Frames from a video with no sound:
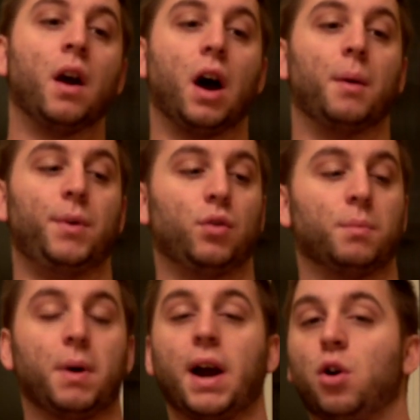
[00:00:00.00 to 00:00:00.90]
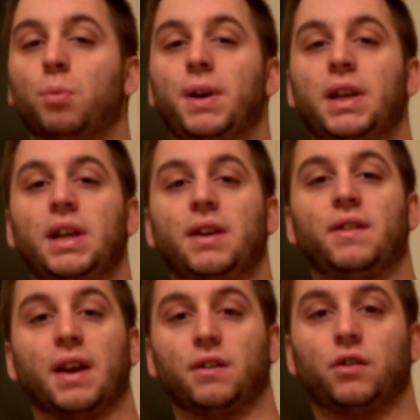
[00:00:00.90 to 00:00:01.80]
Um, you can buy OBD
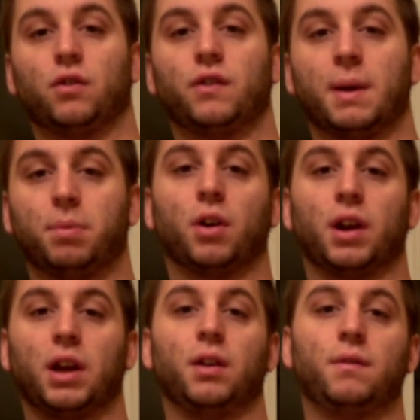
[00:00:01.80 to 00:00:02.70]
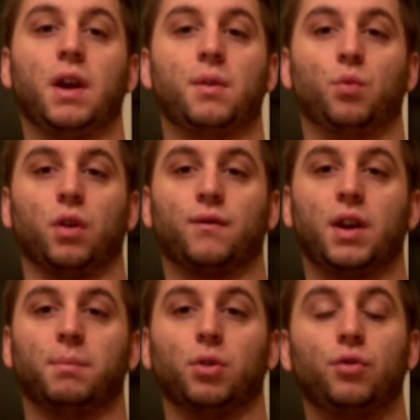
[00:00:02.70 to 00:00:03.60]
sensors that plug in and work
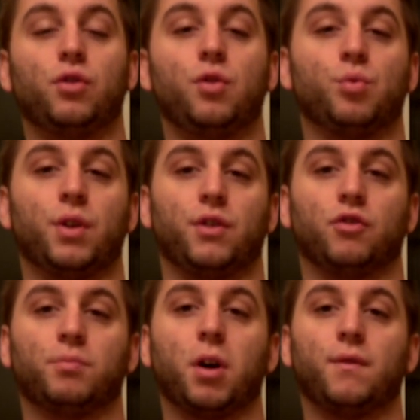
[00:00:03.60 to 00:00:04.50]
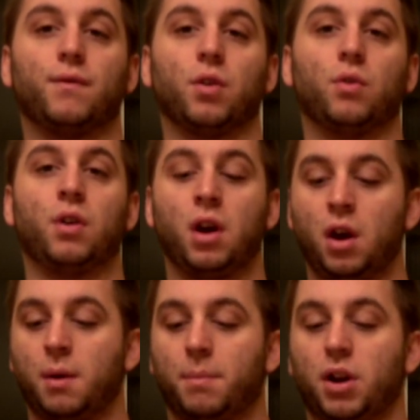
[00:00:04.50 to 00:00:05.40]
via Bluetooth with your smartphone,
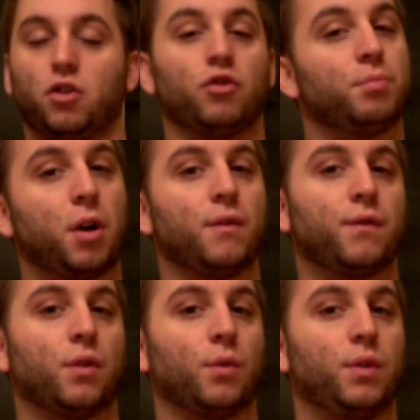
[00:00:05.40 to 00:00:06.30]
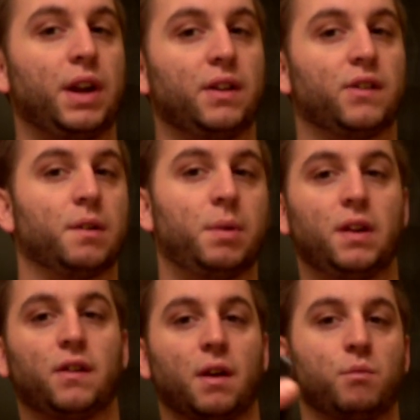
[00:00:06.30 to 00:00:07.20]
but your smartphone needs to
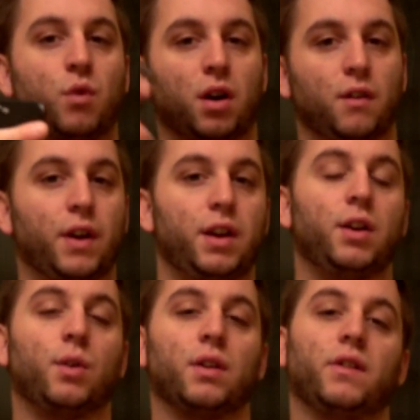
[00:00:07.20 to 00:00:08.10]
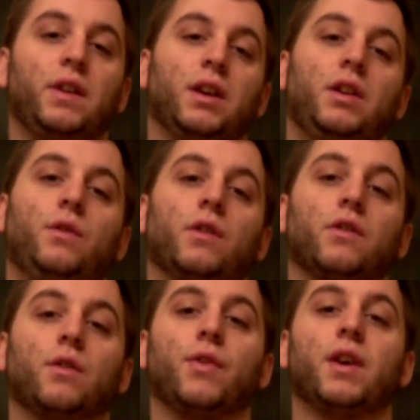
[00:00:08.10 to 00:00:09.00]
be somewhere that you can see and use it.
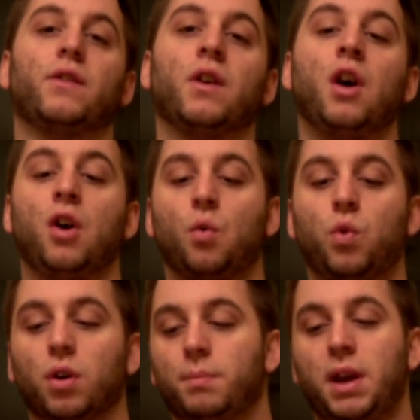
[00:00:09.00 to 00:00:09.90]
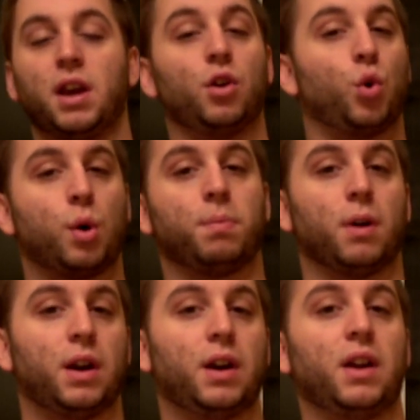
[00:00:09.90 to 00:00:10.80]
So this will be
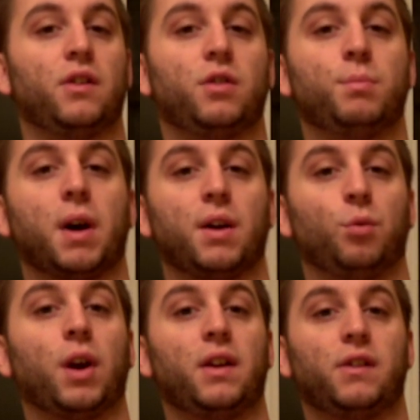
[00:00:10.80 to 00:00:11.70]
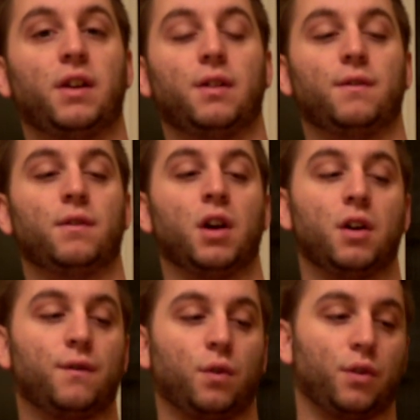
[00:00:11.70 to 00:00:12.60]
incorporated into my racing
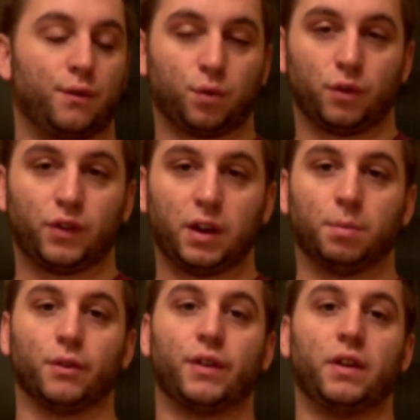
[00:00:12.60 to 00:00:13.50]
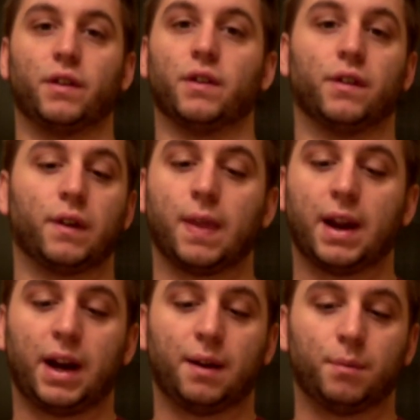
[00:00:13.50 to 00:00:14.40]
for the foreseeable seasons
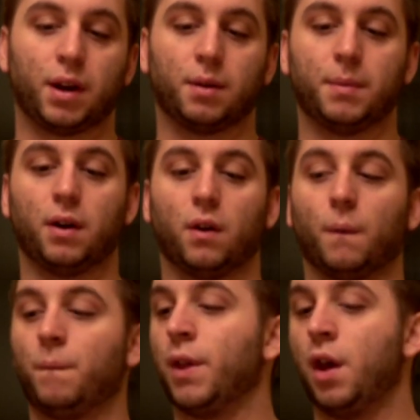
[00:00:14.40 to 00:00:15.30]
that I have my Camaro,